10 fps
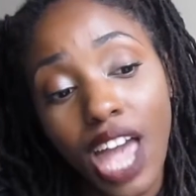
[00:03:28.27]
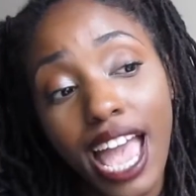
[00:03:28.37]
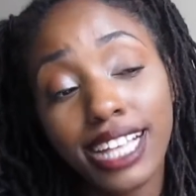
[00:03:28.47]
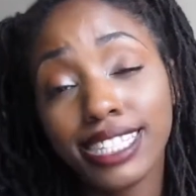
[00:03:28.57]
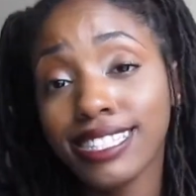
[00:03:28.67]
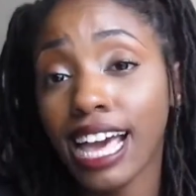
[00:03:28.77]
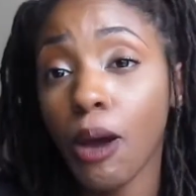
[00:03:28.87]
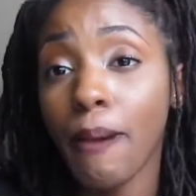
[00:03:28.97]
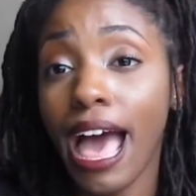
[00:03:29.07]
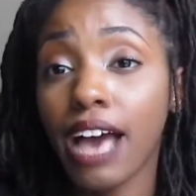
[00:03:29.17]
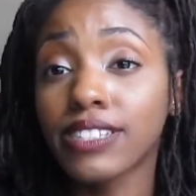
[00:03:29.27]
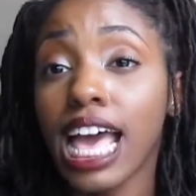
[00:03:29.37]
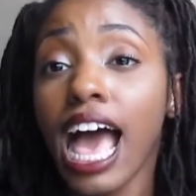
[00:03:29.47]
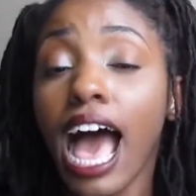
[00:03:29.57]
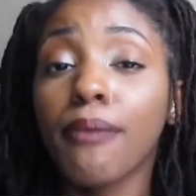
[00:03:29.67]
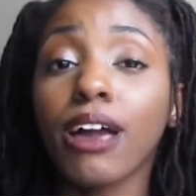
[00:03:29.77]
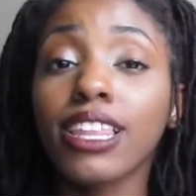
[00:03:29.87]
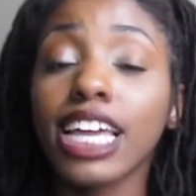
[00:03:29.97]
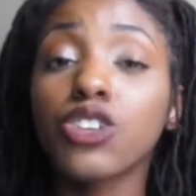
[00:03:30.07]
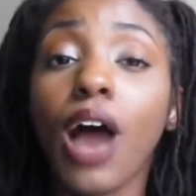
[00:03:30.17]
and psychopaths. I'm not
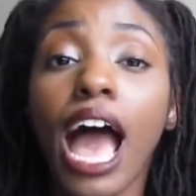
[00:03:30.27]
gonna lie to you.